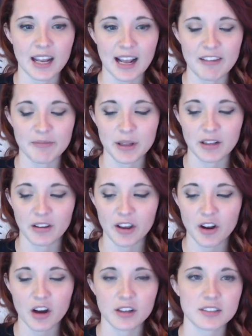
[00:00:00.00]
and I've been
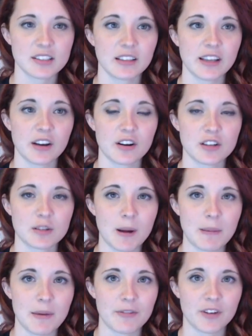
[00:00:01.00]
like constantly urged
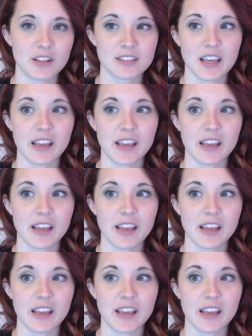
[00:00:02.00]
by my friends,